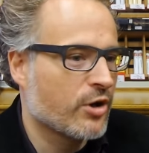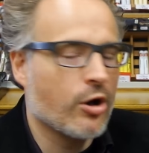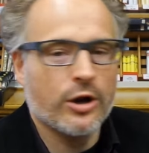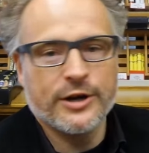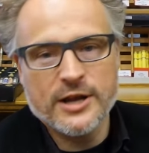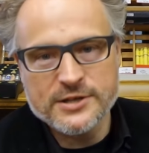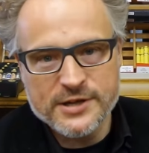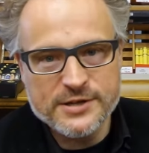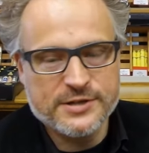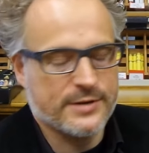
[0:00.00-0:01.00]
holiday
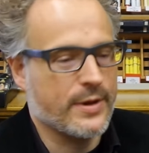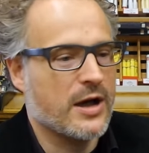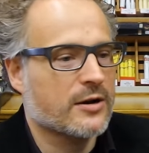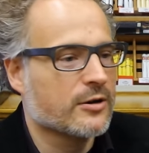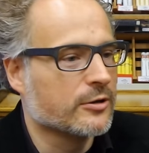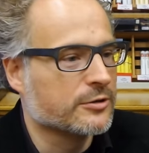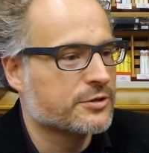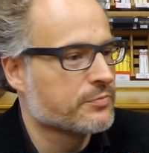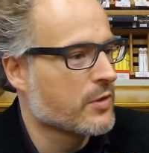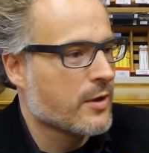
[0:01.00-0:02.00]
season tobaccos,
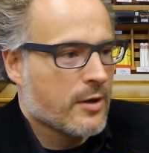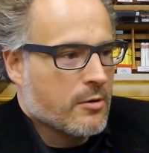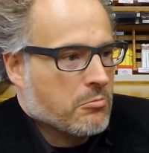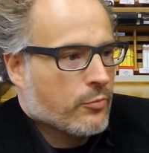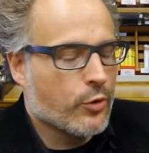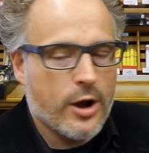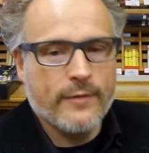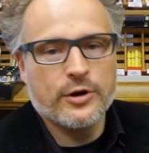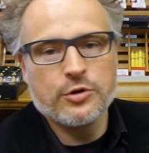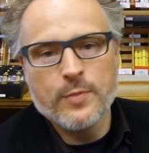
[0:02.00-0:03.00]

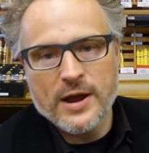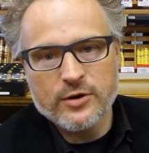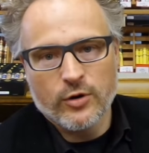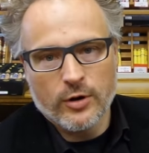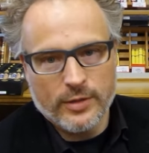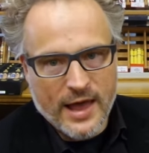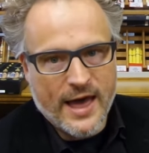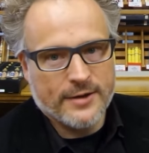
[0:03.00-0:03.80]
whatever you may call that.